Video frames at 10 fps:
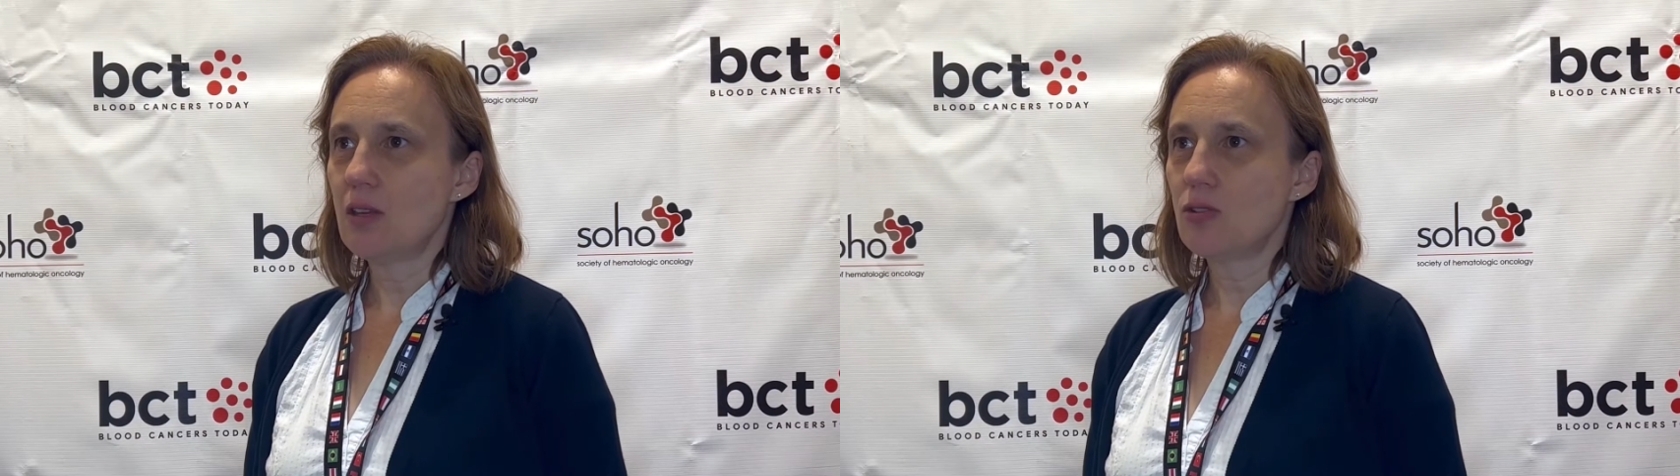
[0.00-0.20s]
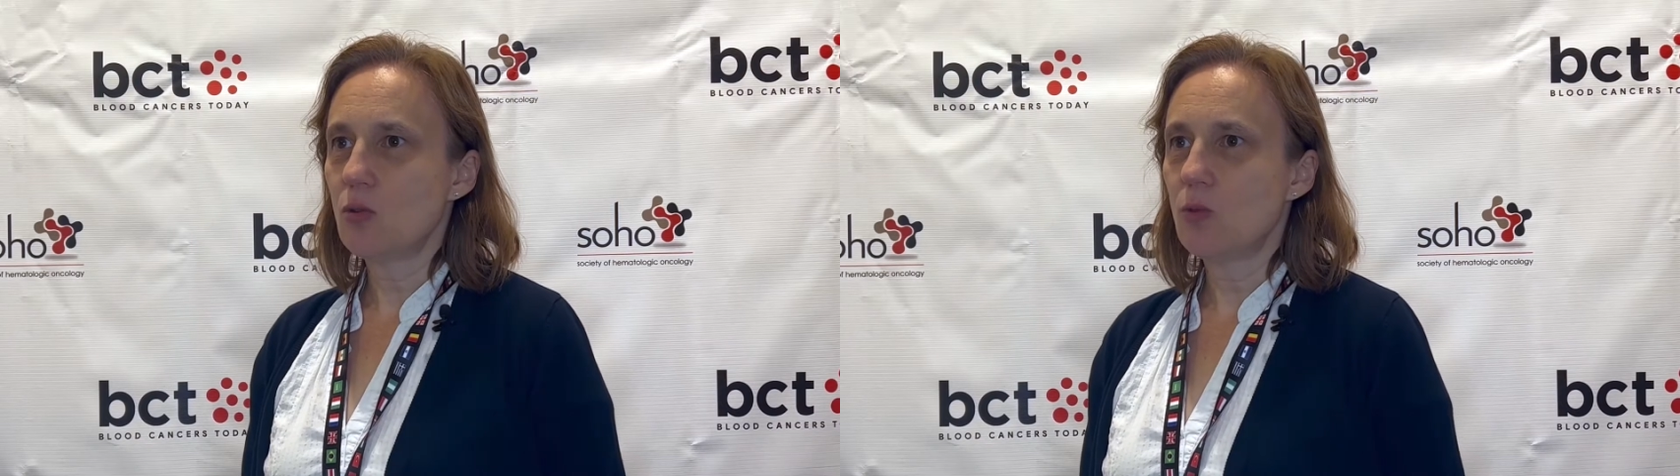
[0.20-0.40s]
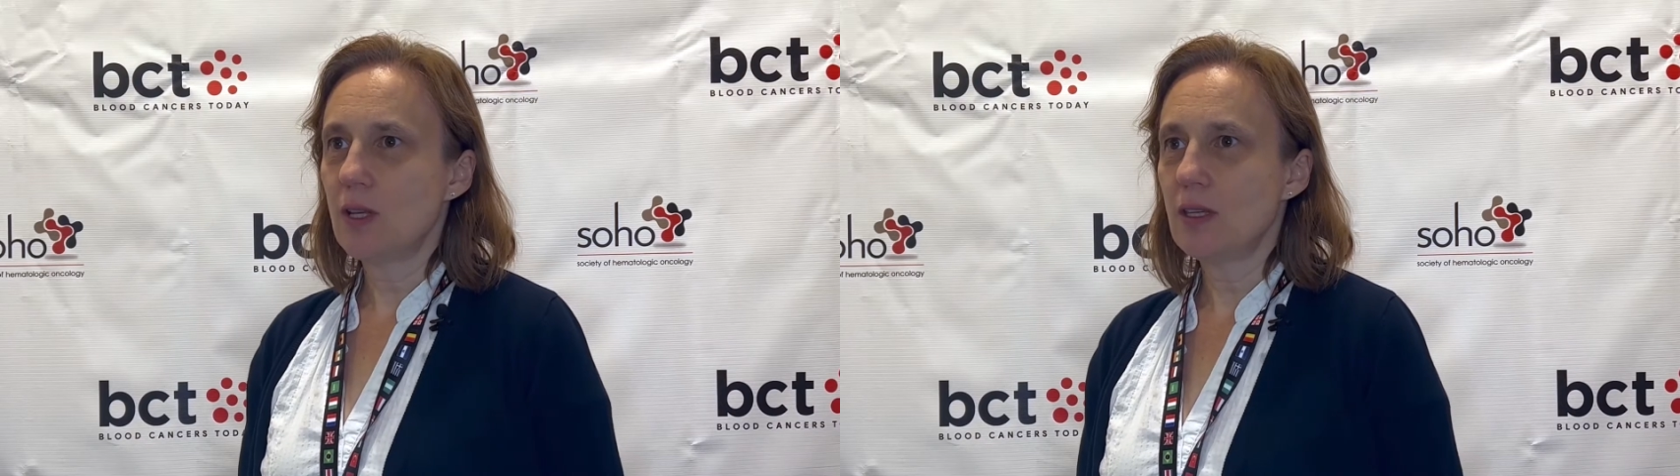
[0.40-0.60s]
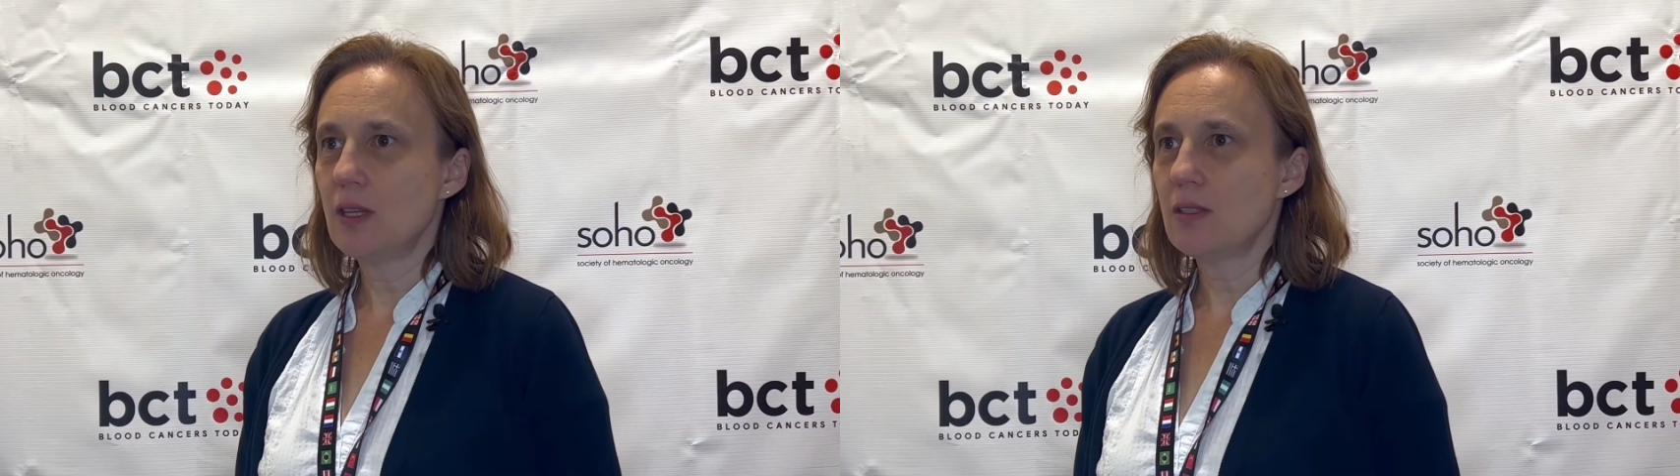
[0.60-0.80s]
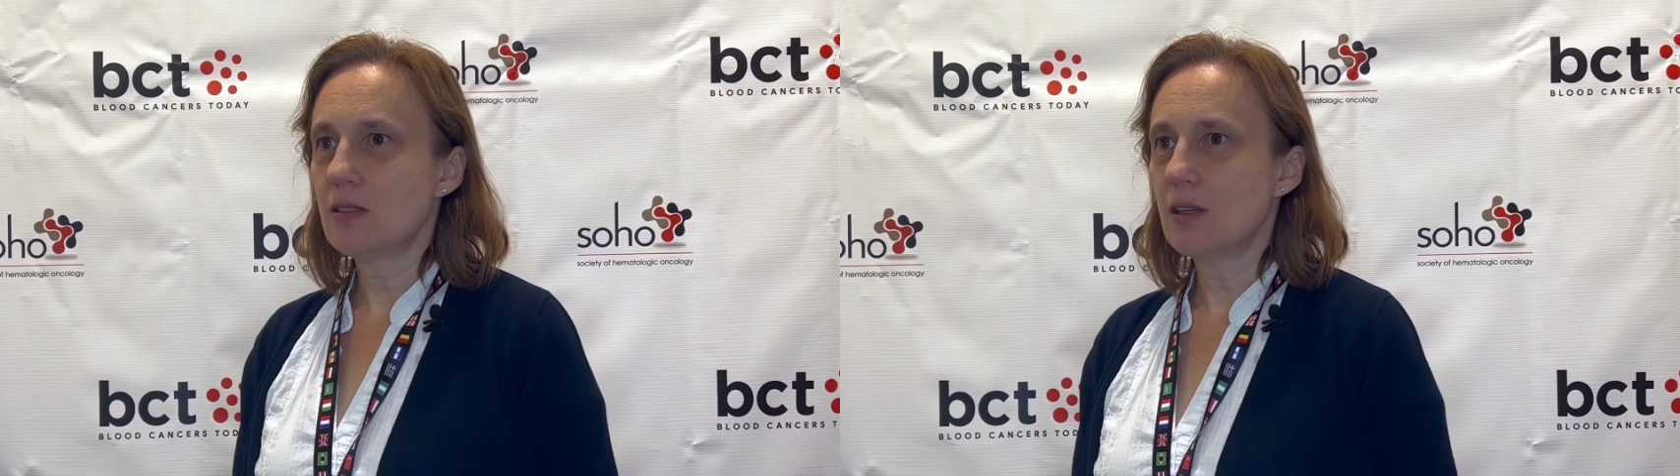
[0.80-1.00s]
So one
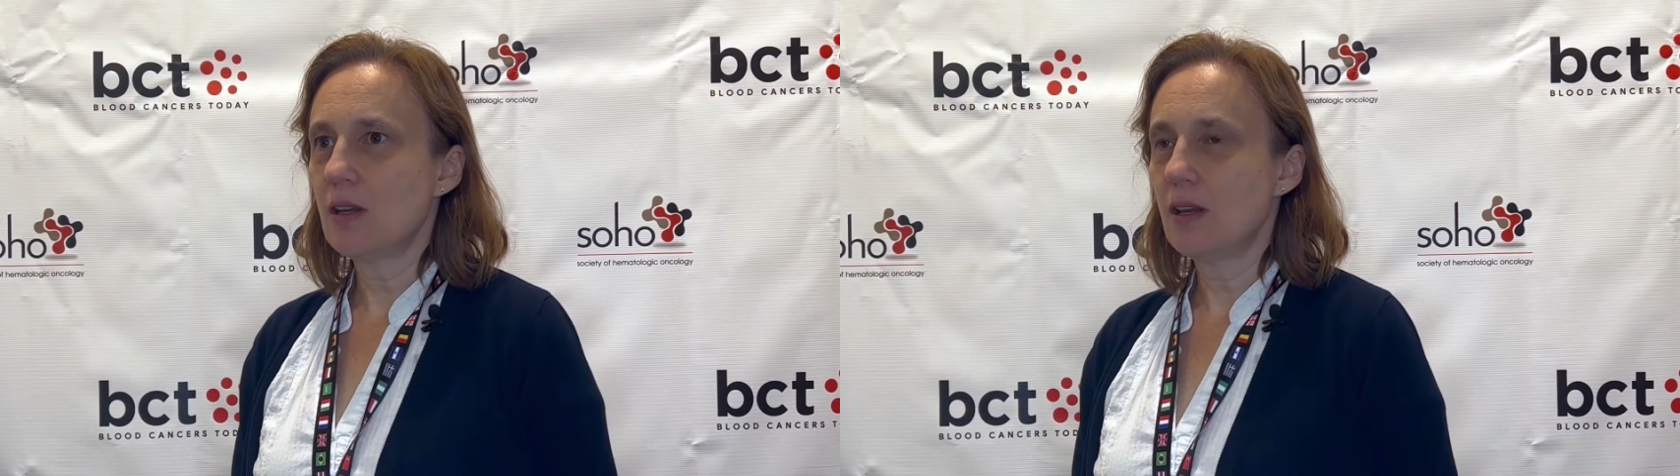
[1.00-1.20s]
is